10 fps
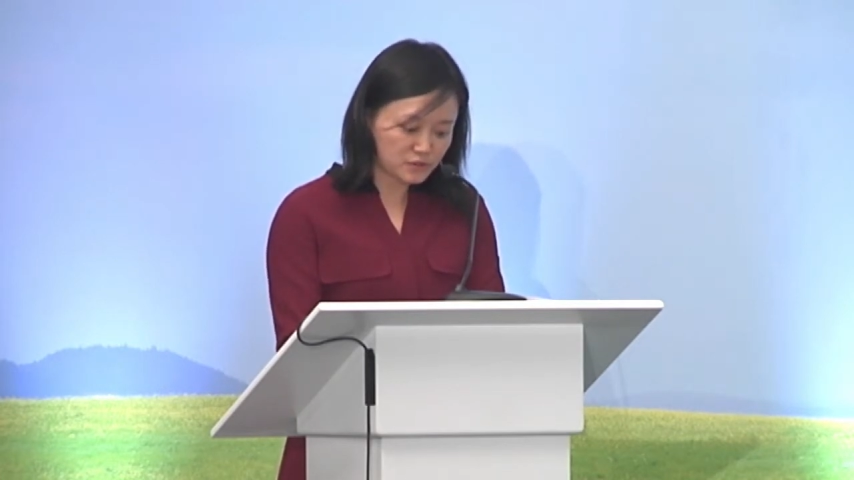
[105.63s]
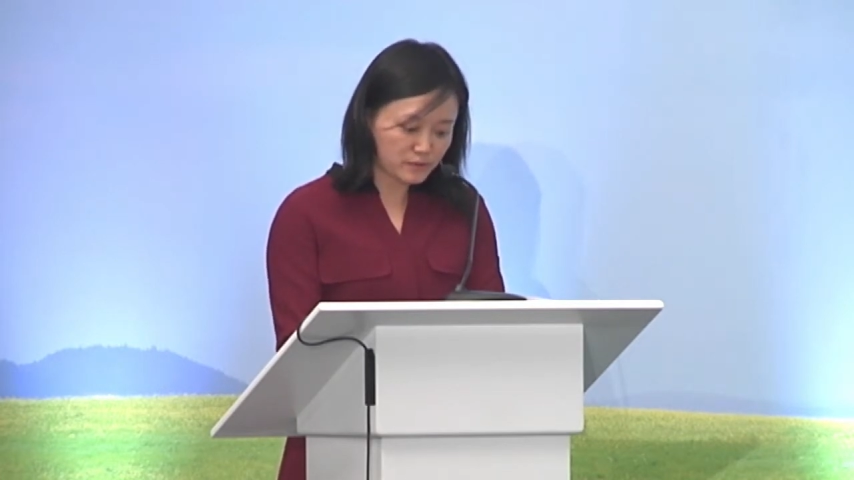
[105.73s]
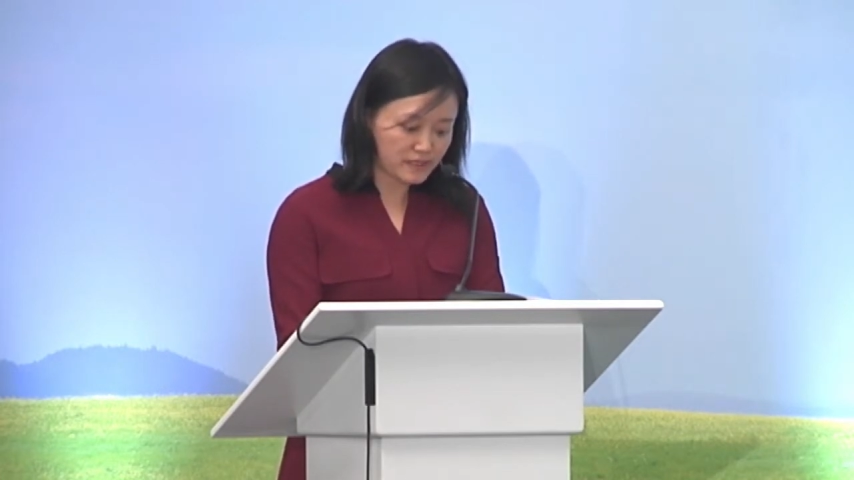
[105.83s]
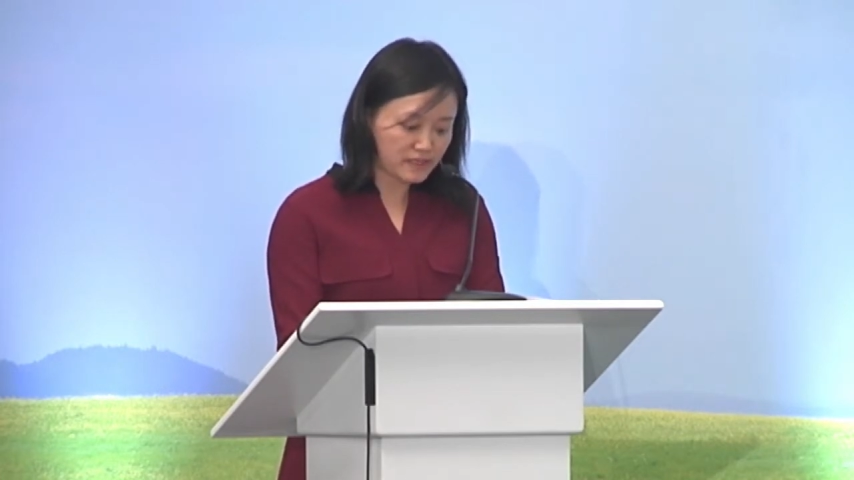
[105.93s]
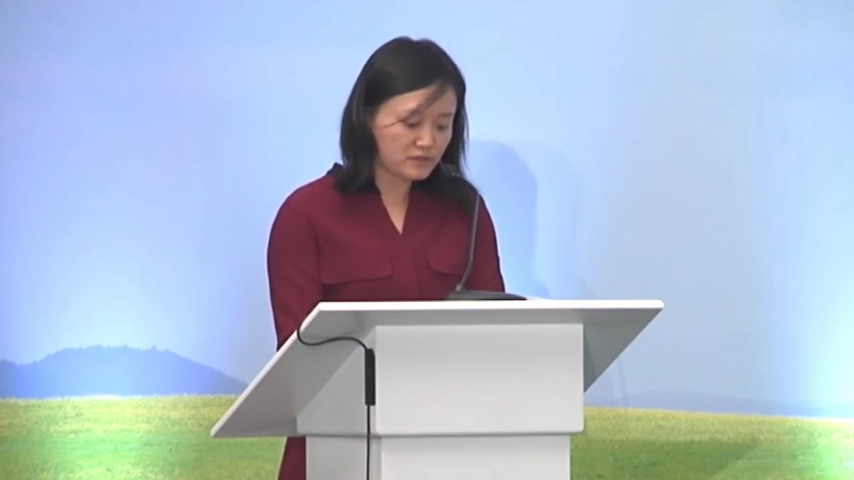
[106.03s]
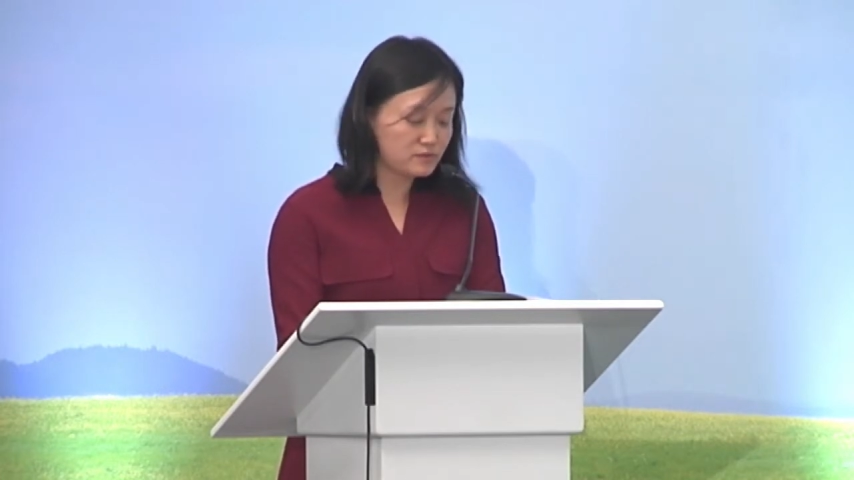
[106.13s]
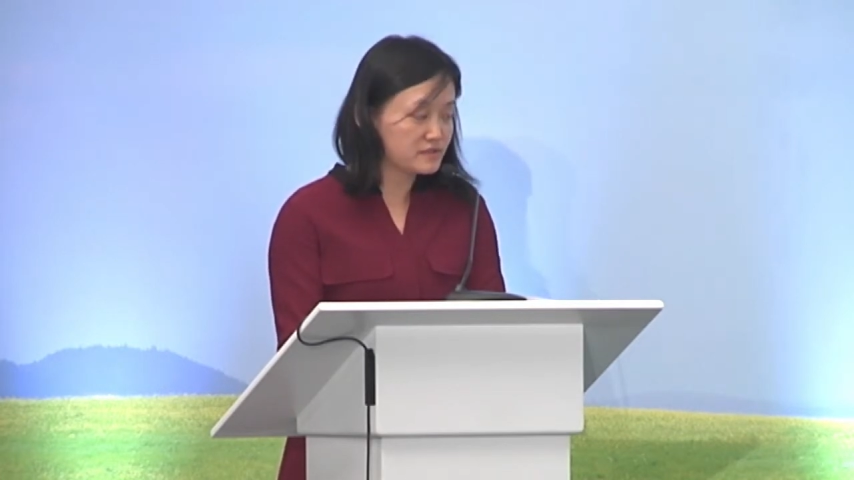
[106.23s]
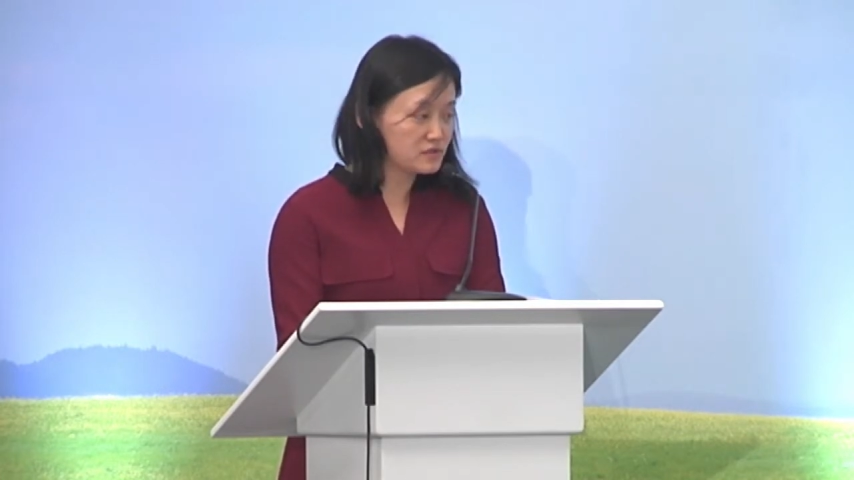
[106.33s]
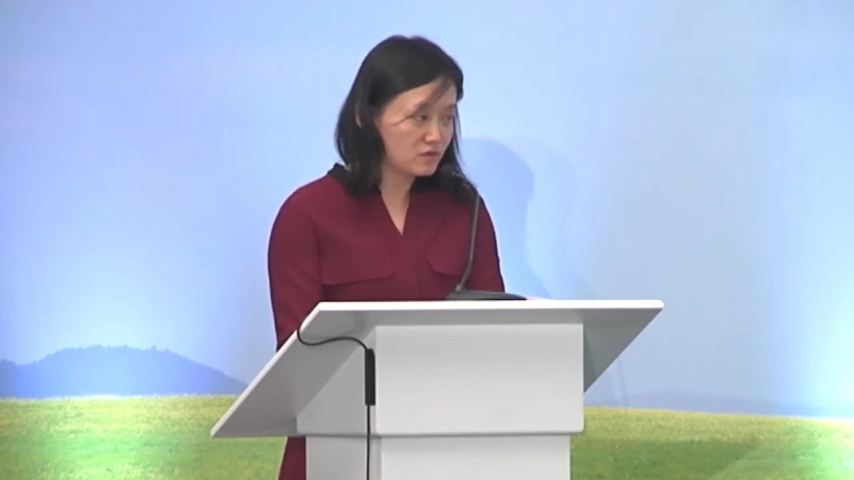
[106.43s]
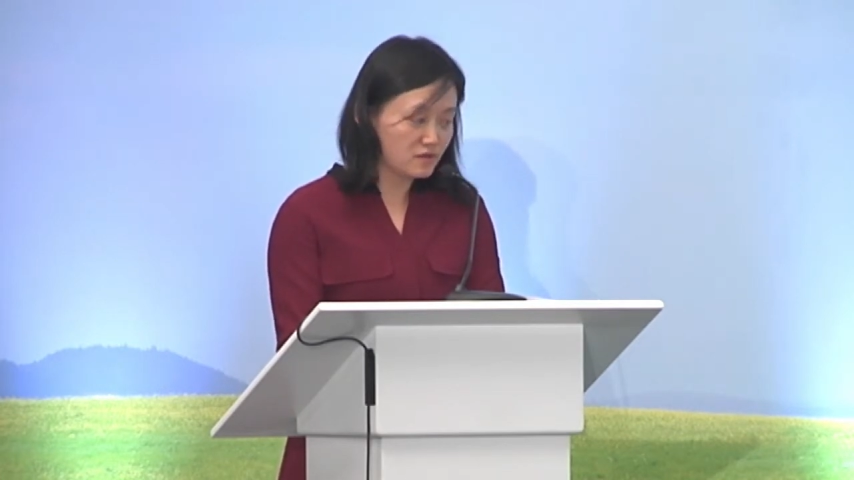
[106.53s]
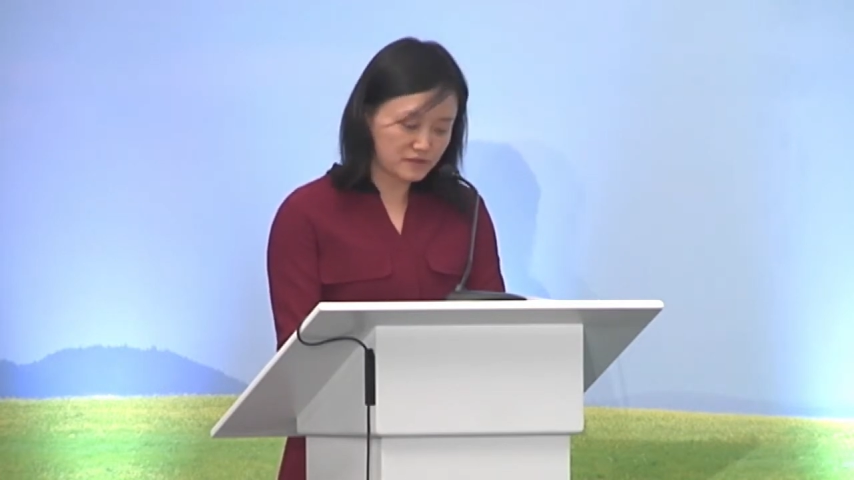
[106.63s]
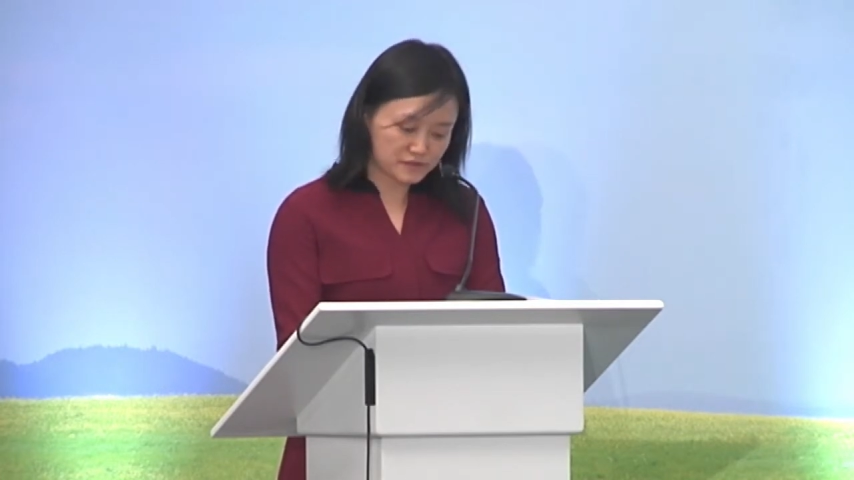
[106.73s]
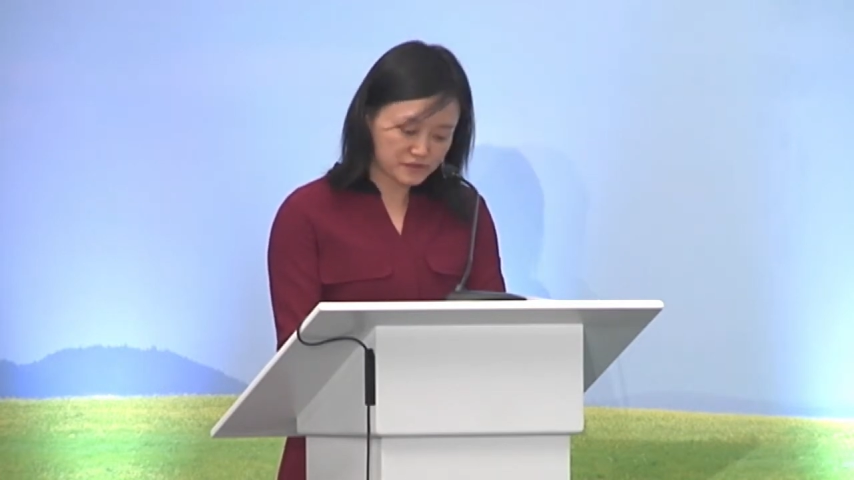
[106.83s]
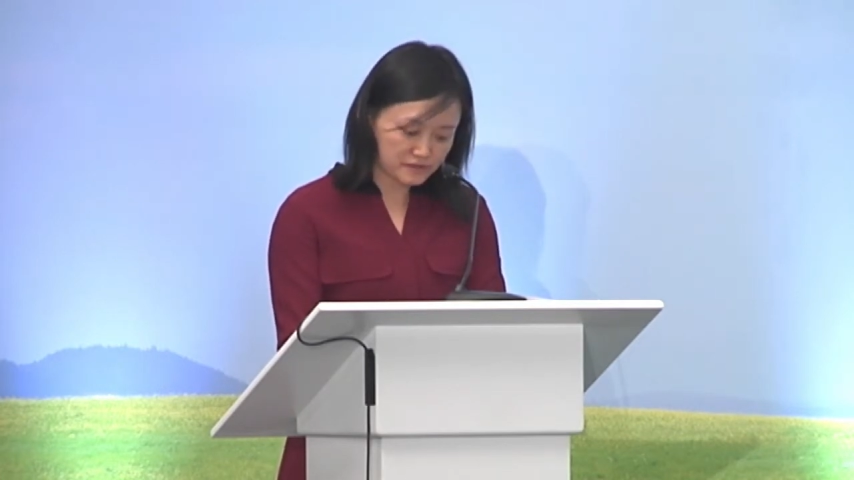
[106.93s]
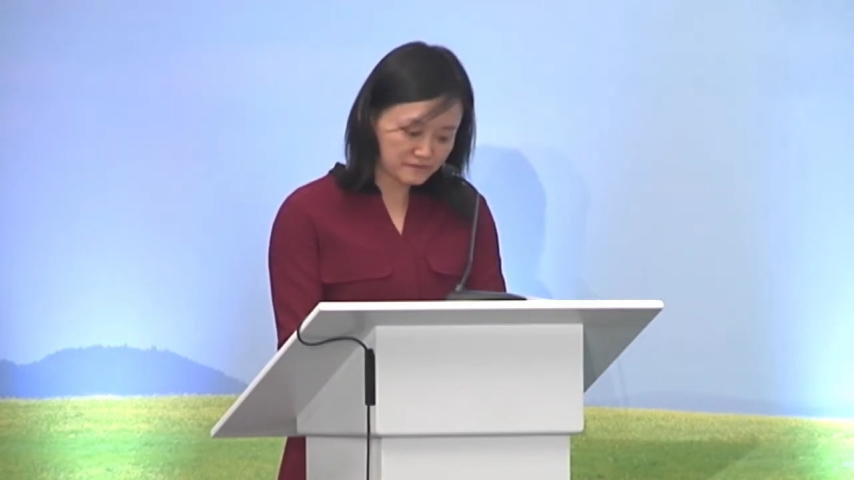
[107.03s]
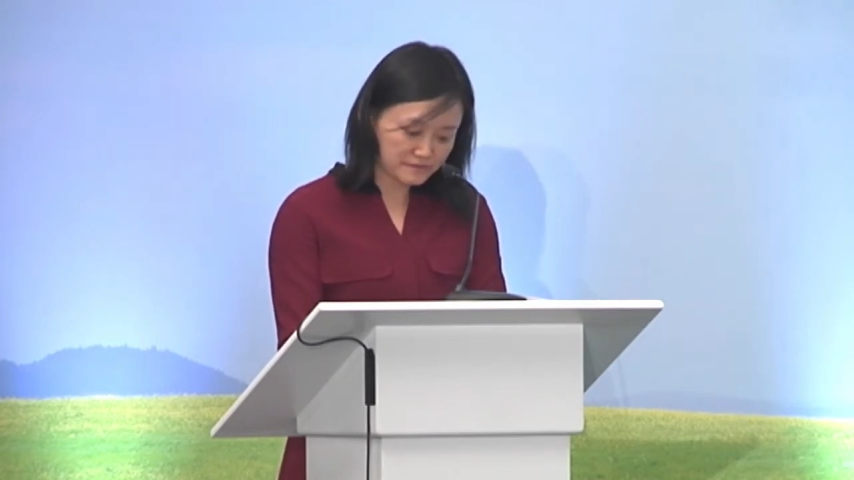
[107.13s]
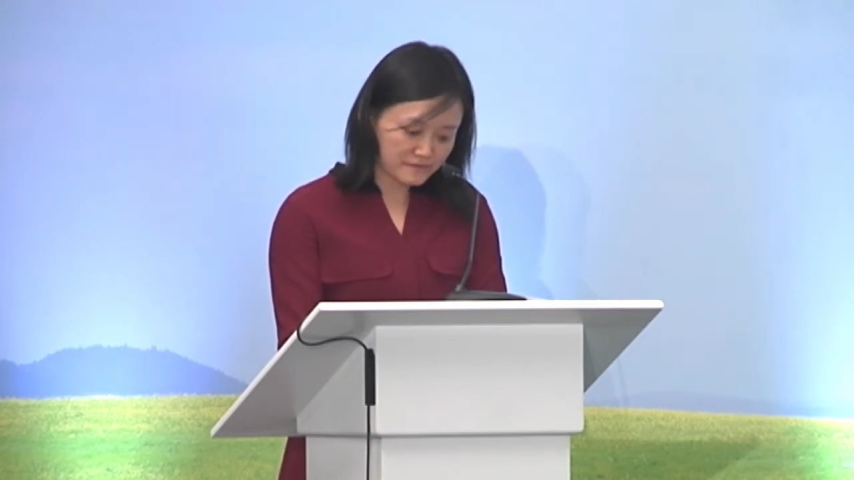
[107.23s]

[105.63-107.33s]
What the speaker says: trillion US dollars.